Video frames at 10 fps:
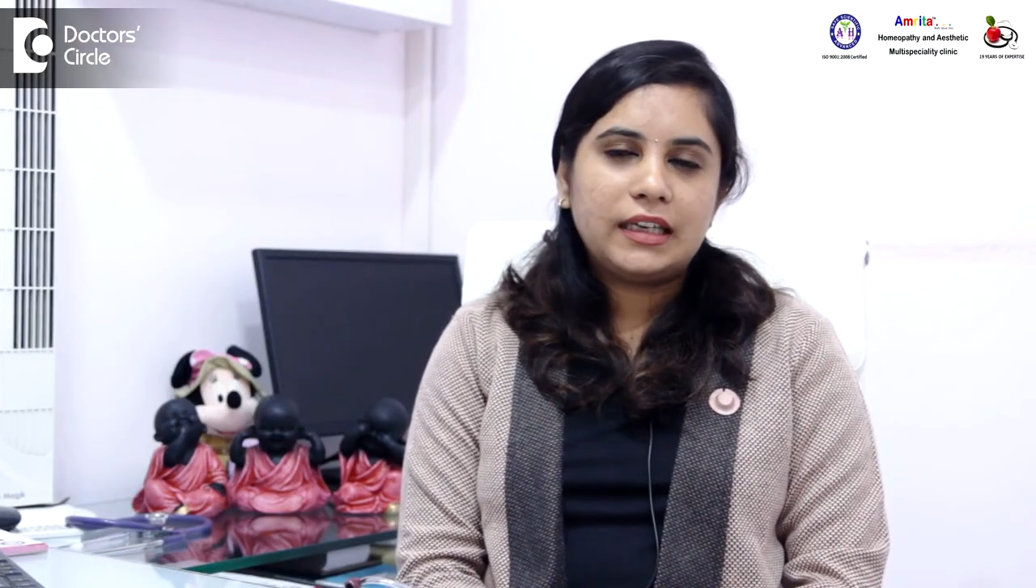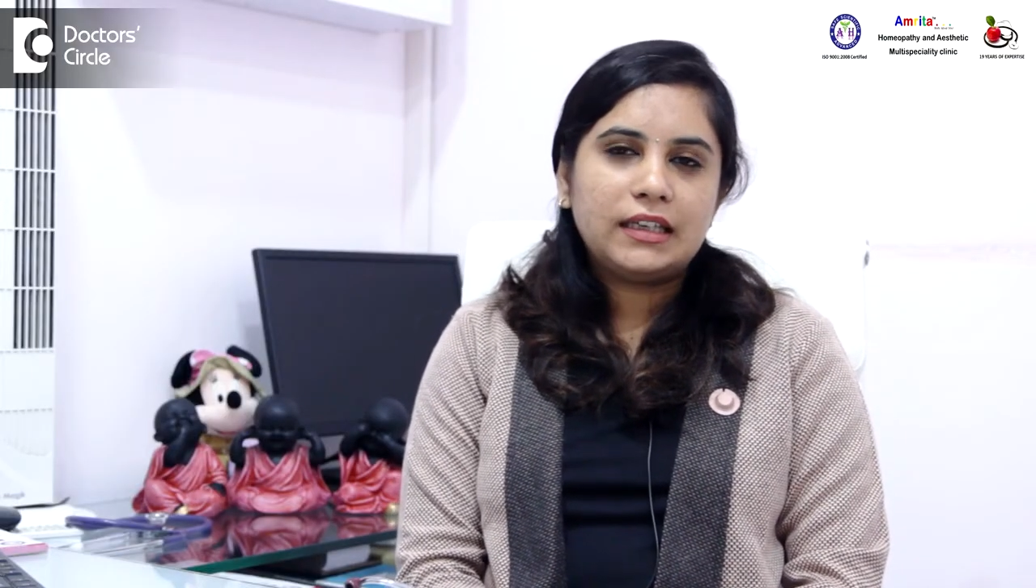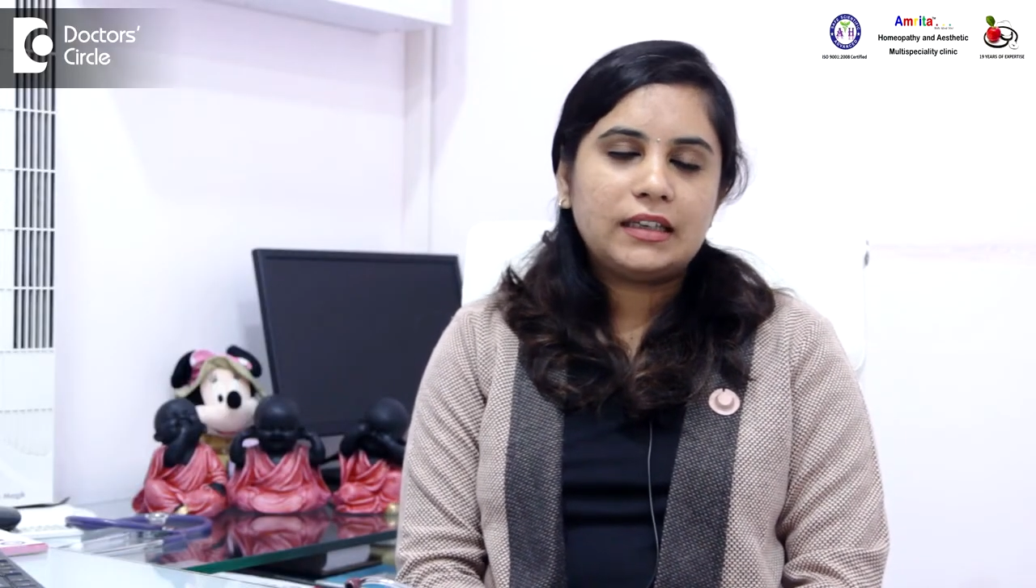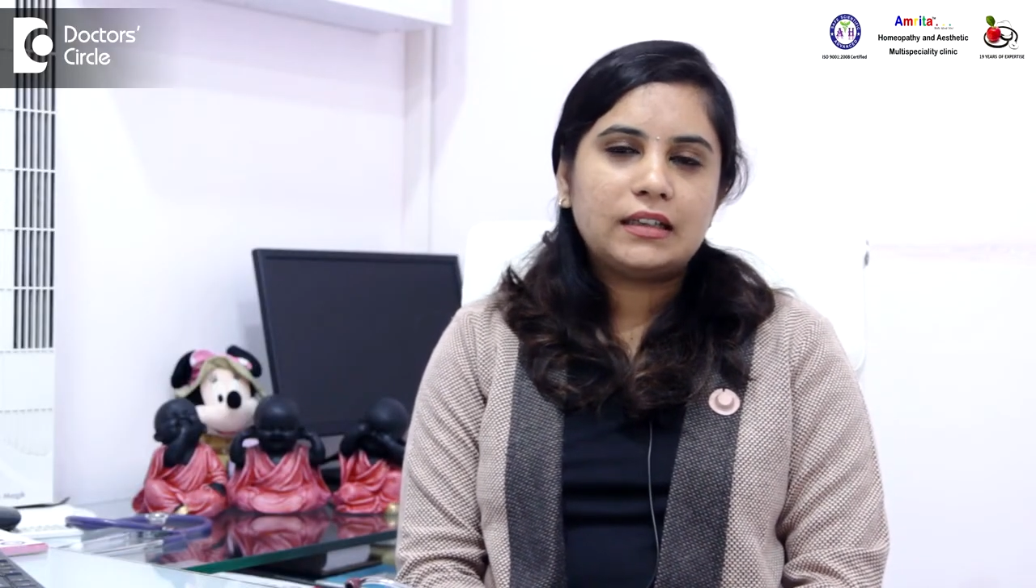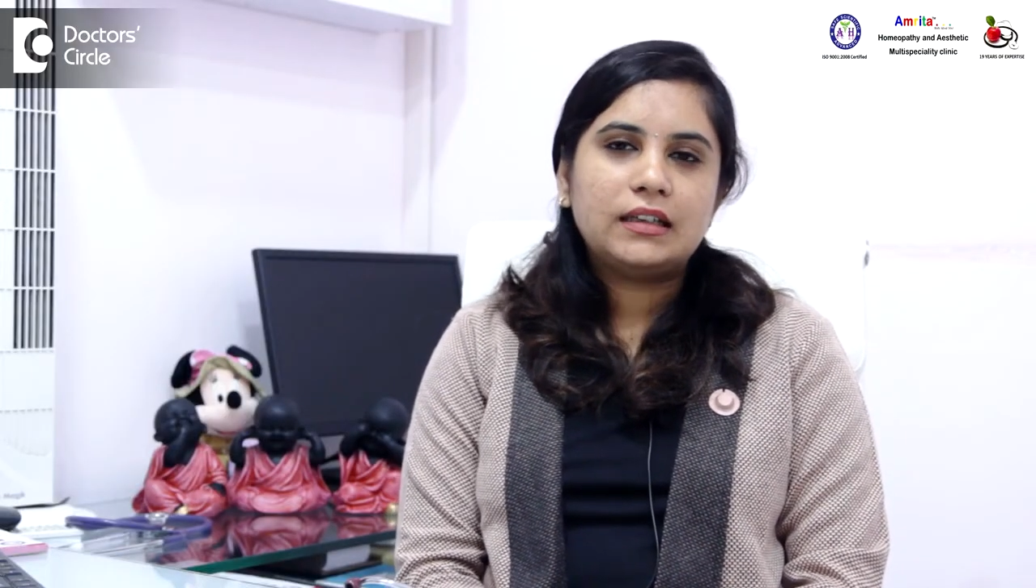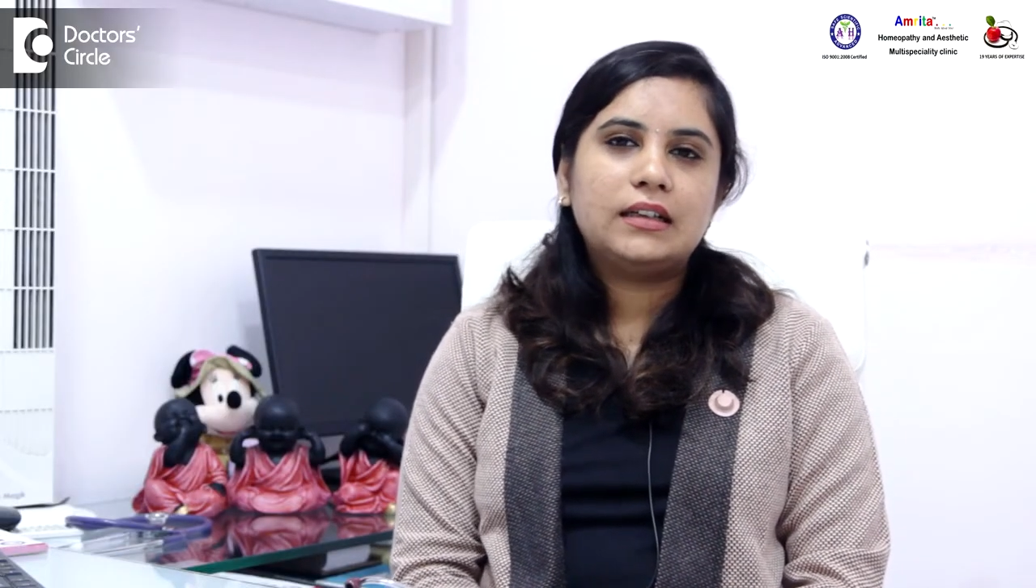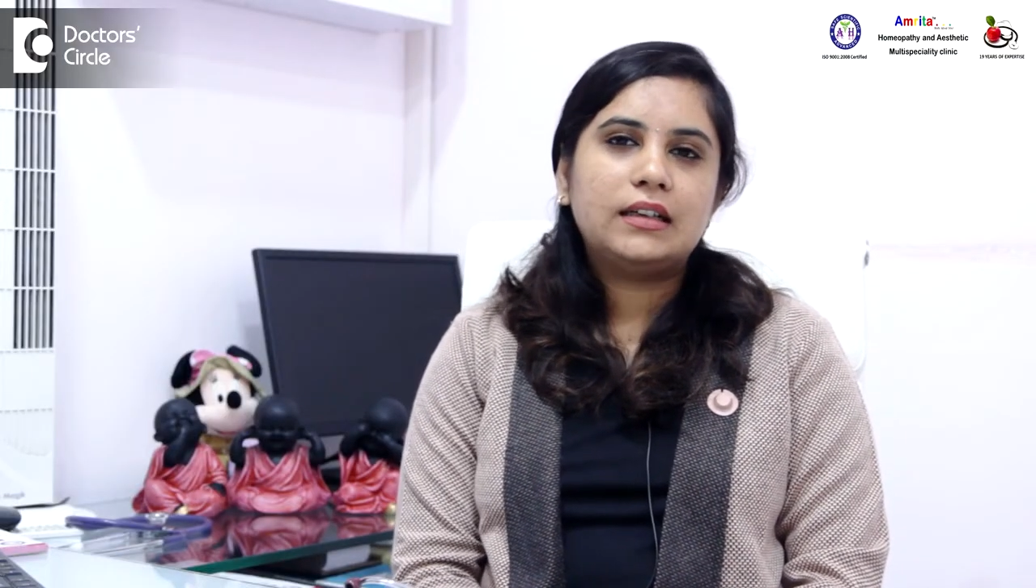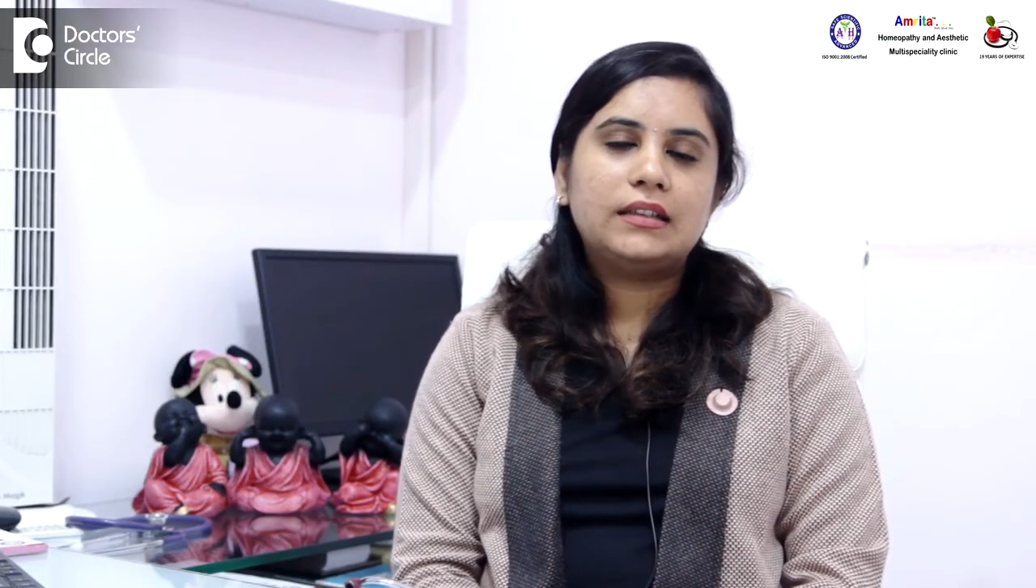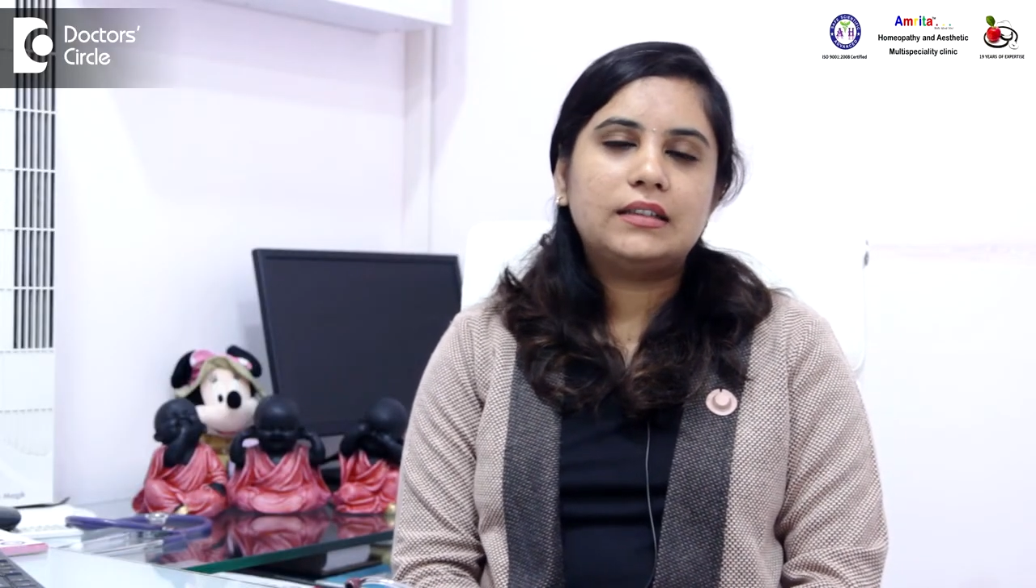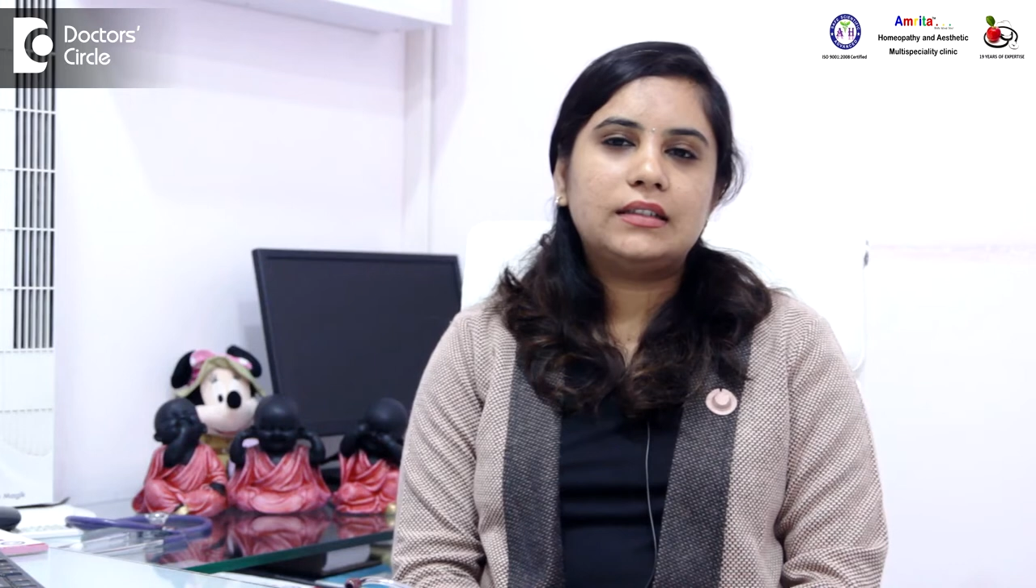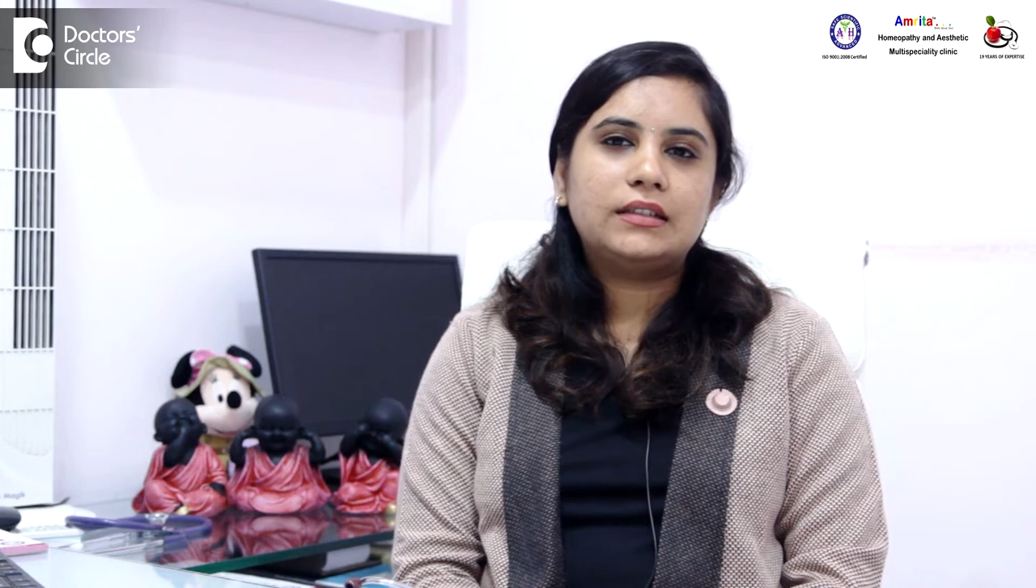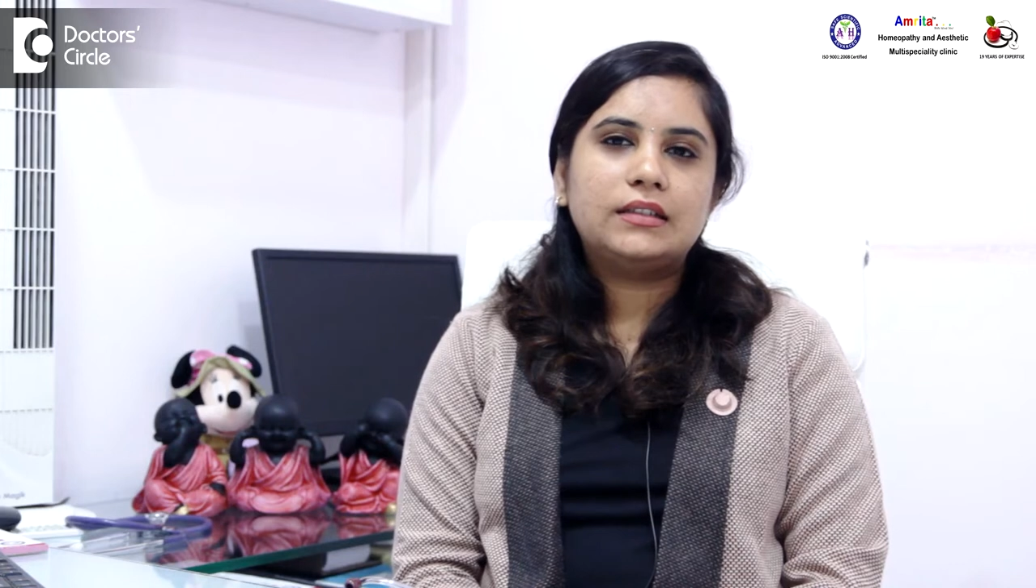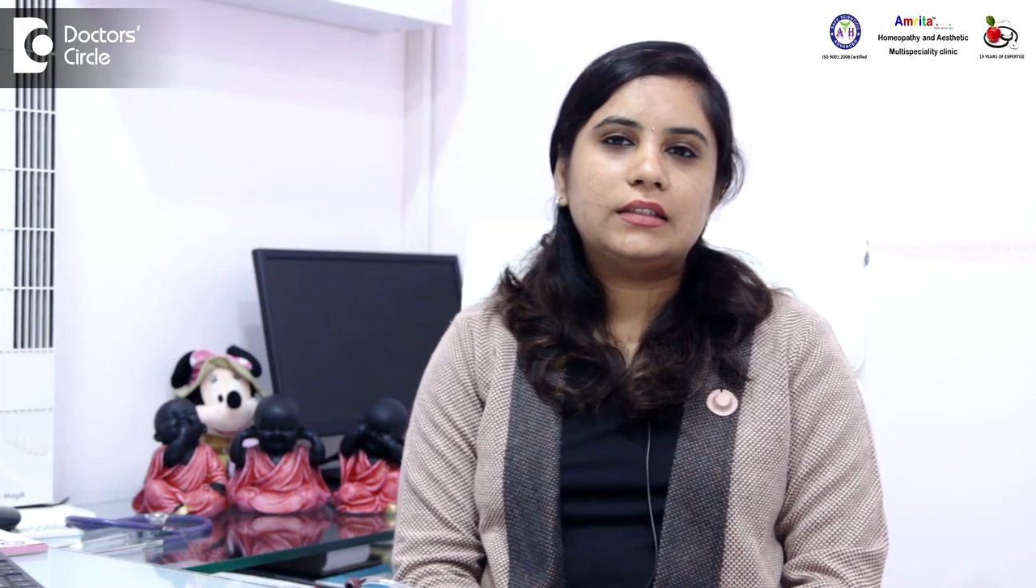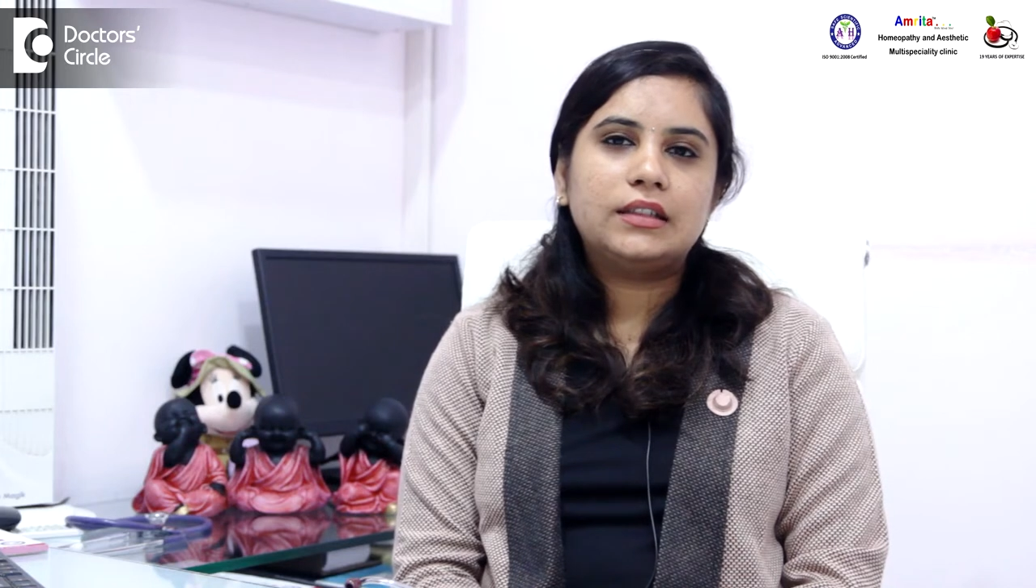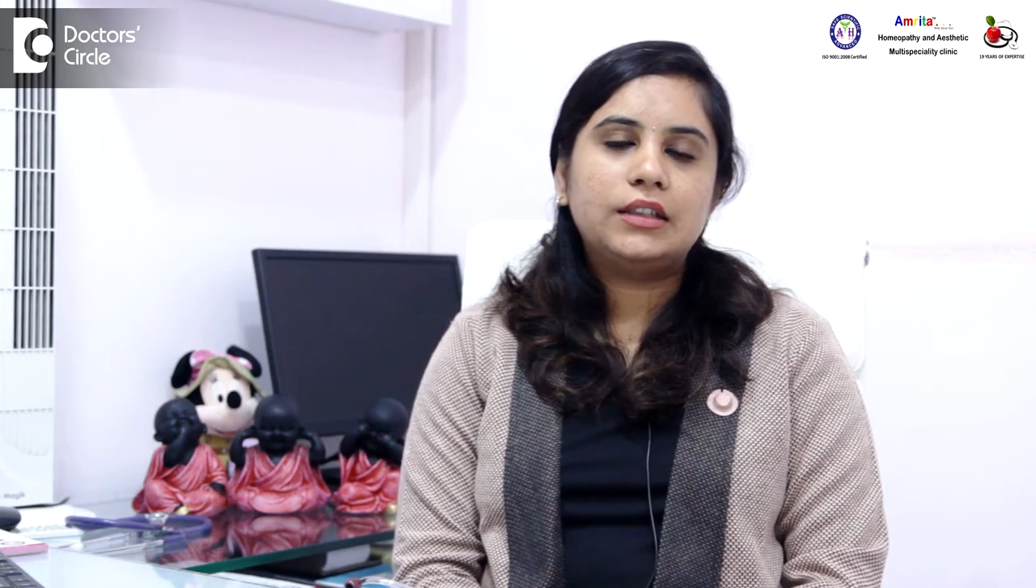ache and uh,